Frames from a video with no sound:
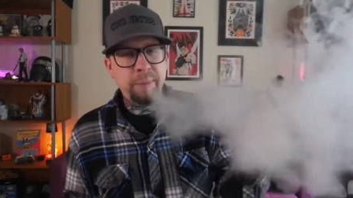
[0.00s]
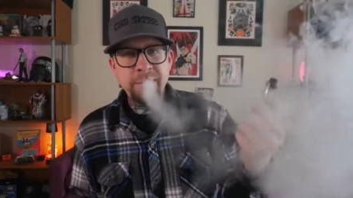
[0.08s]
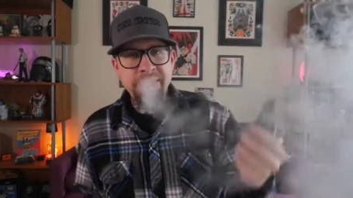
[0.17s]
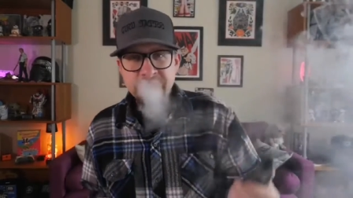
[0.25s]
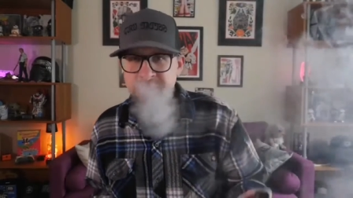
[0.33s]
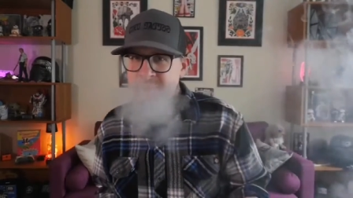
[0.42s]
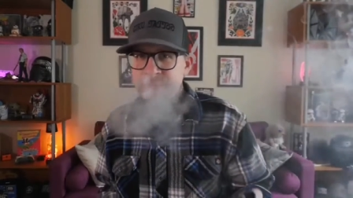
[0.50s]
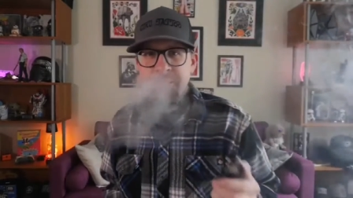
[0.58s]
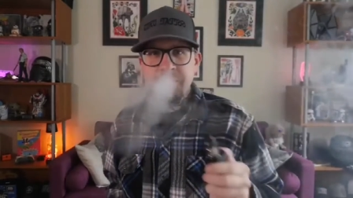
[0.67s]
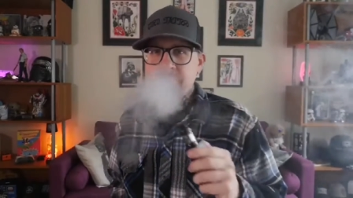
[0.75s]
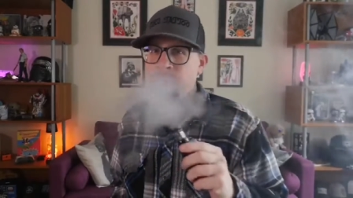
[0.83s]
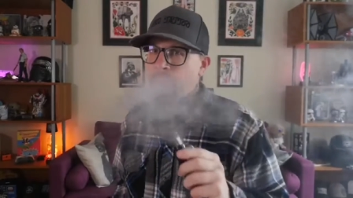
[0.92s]
but this one
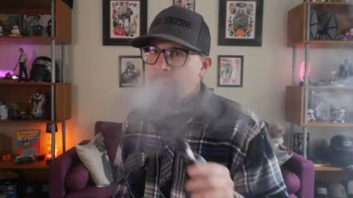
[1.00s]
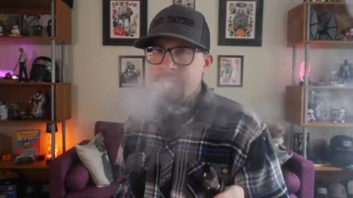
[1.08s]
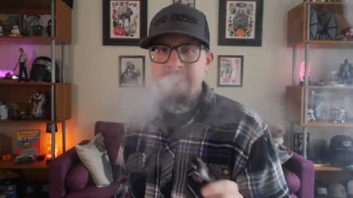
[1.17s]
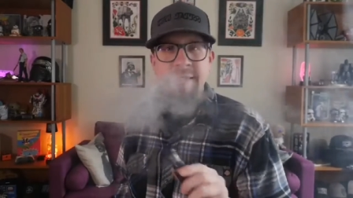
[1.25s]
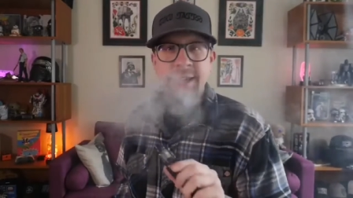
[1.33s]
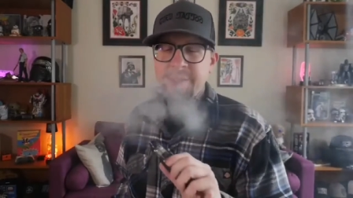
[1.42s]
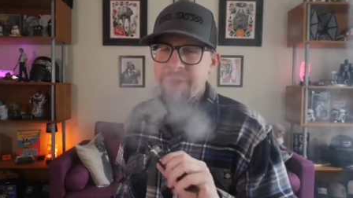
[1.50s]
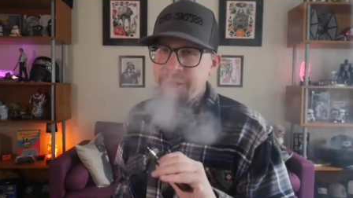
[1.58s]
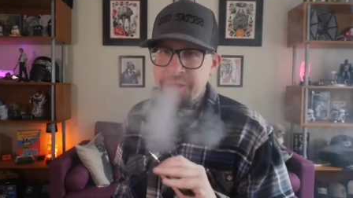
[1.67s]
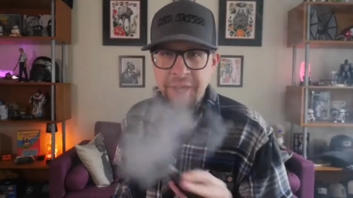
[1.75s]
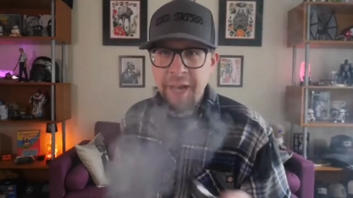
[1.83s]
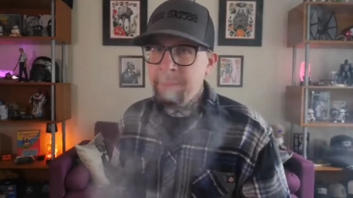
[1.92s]
just works like a
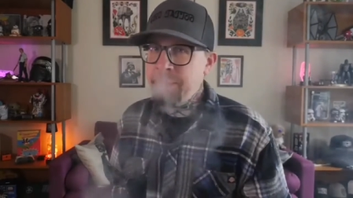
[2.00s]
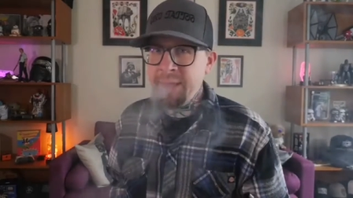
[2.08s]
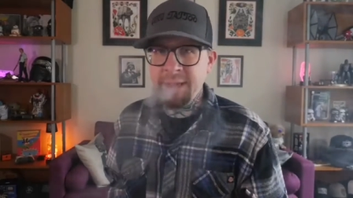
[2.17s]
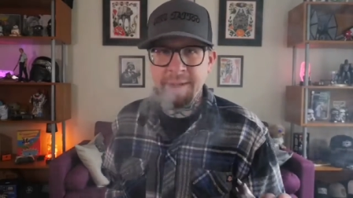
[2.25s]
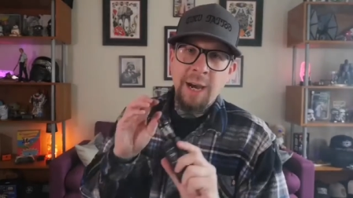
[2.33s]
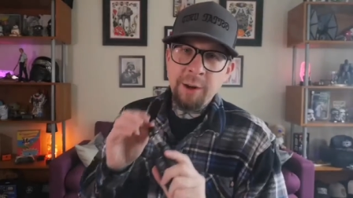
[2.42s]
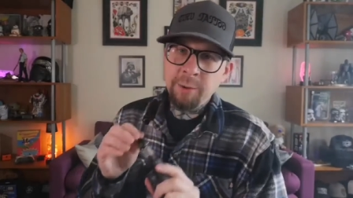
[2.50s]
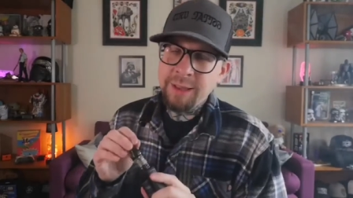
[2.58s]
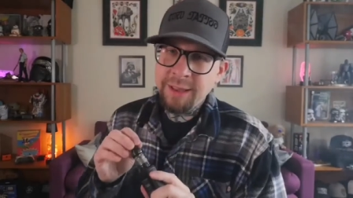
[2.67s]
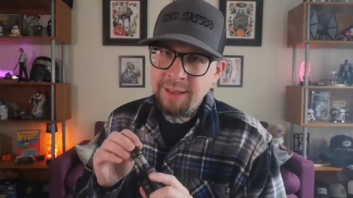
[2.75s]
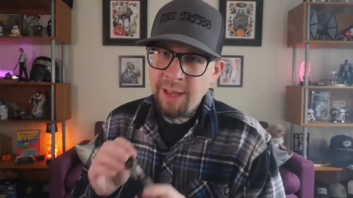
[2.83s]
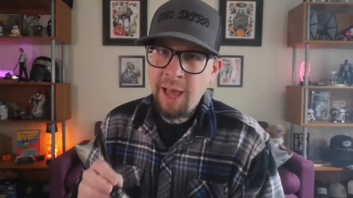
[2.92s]
champion. I don't
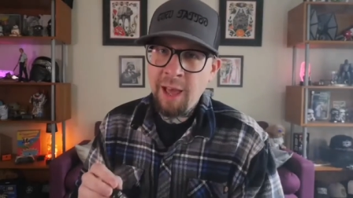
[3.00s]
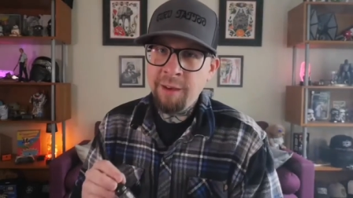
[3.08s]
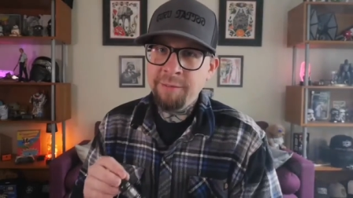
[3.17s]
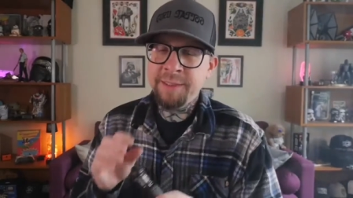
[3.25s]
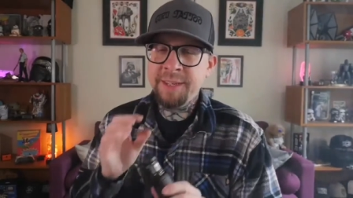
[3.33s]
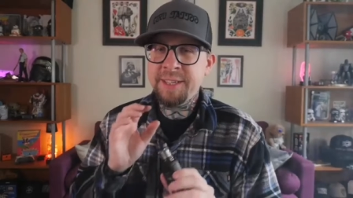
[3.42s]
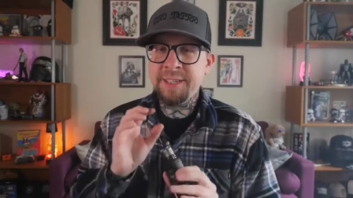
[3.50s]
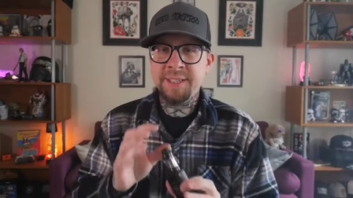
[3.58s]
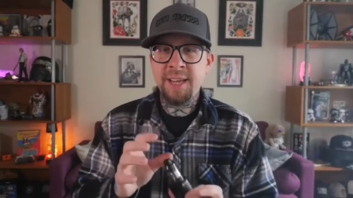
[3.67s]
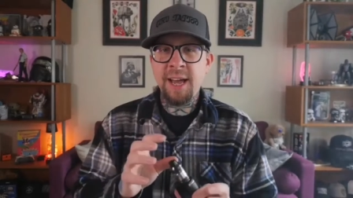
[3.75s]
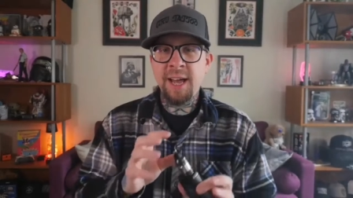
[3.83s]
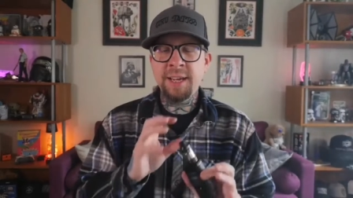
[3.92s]
love the
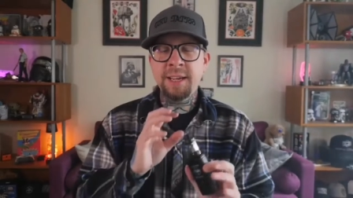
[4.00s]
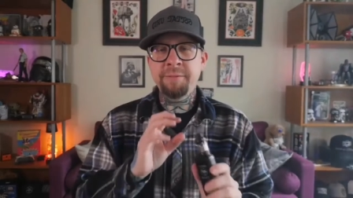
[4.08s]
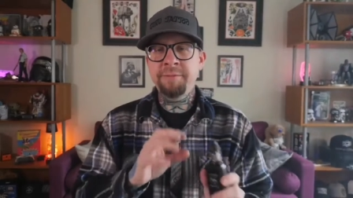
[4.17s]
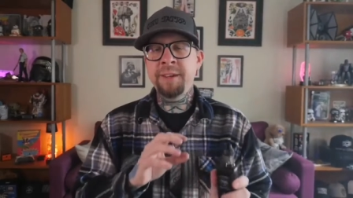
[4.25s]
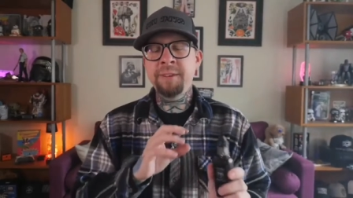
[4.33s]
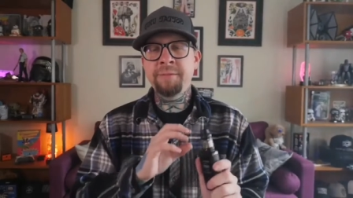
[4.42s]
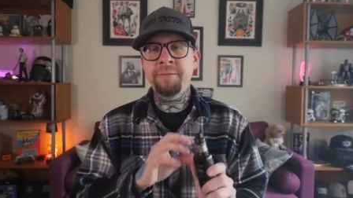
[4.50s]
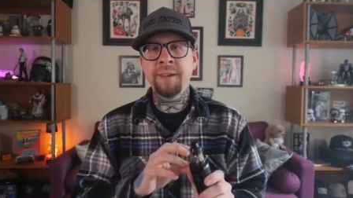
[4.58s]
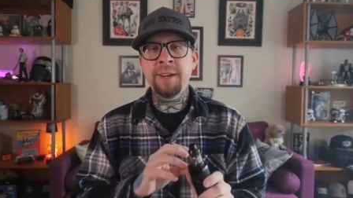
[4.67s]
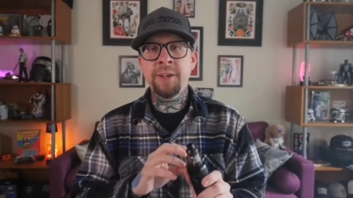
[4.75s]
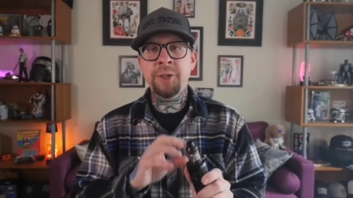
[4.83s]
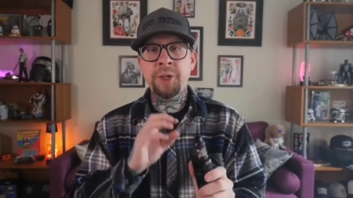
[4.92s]
design and fit and
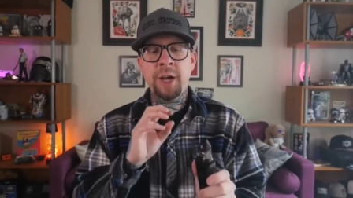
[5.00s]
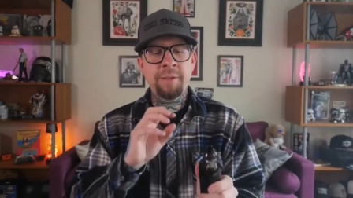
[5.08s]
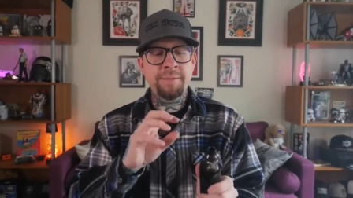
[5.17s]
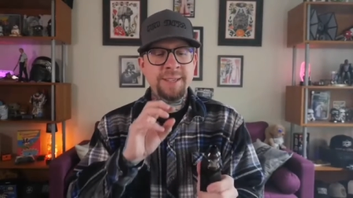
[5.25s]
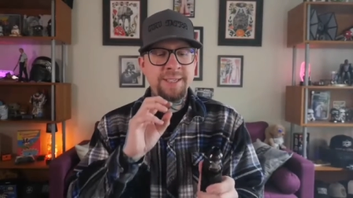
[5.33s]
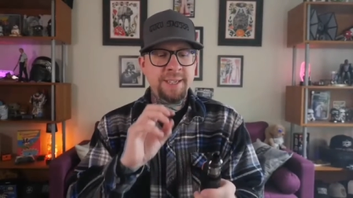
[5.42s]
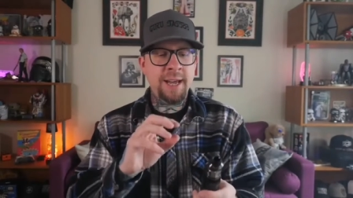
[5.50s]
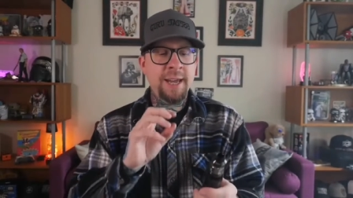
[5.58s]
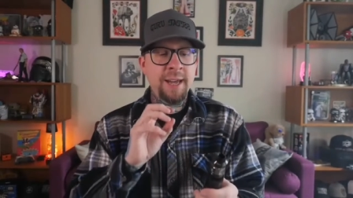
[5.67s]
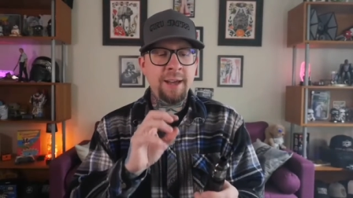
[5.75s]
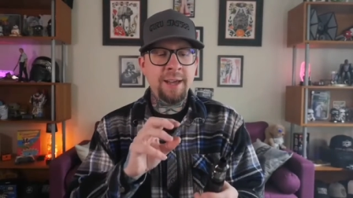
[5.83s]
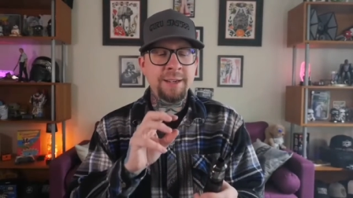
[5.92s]
finish of the
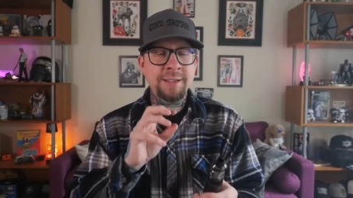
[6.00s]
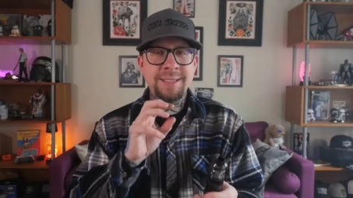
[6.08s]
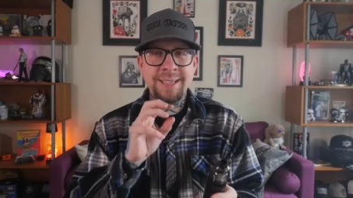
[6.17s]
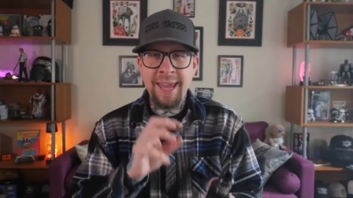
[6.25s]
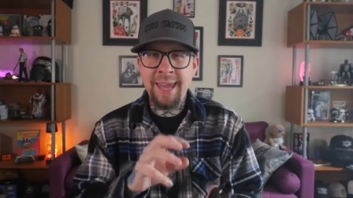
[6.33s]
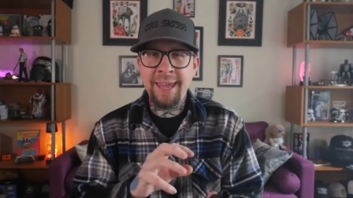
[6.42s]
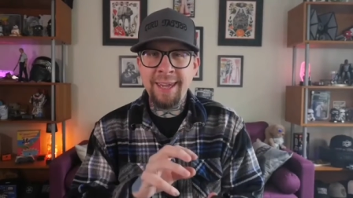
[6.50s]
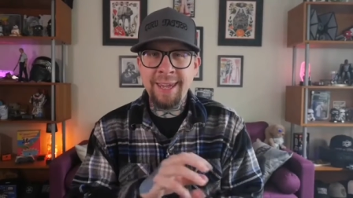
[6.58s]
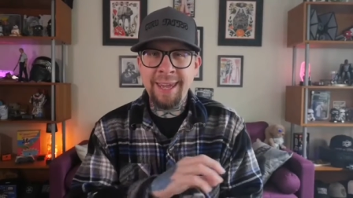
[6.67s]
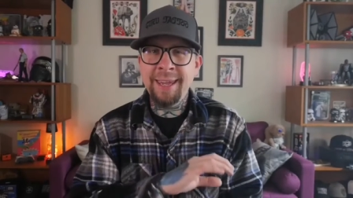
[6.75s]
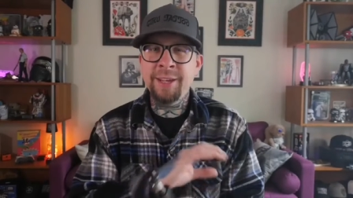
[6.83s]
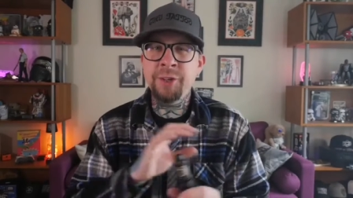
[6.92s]
Scion
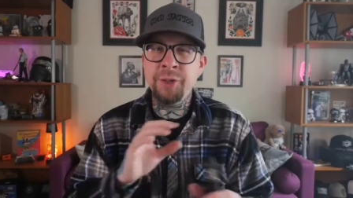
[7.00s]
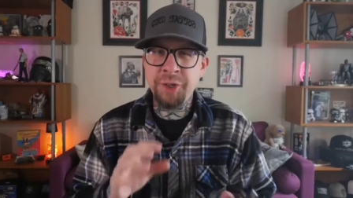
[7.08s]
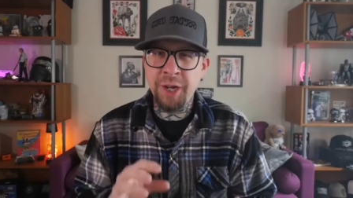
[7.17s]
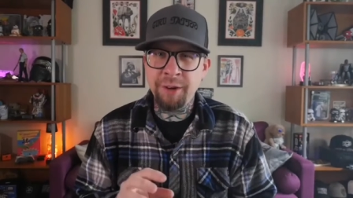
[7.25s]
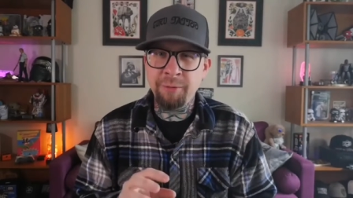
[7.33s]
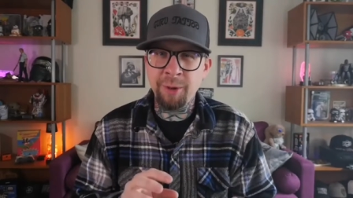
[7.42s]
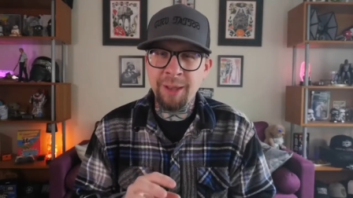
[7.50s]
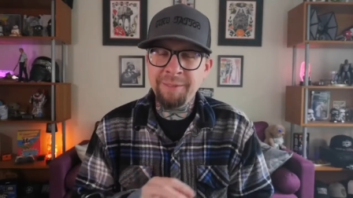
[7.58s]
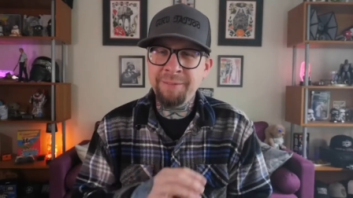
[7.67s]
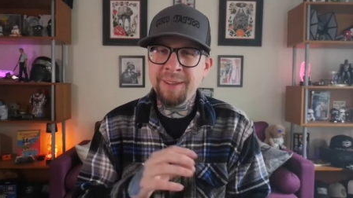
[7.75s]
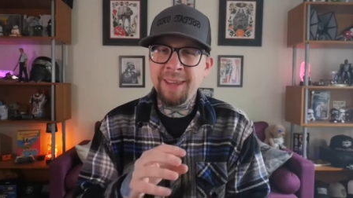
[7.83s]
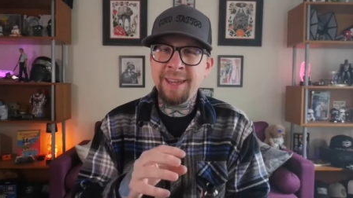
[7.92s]
tank in general. I
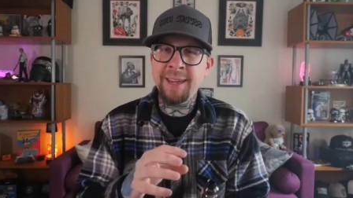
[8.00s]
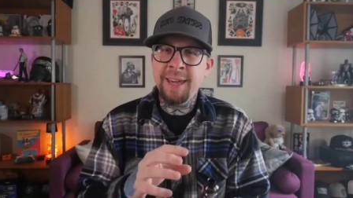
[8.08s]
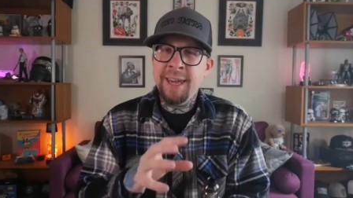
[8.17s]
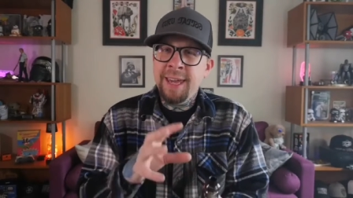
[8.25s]
feel like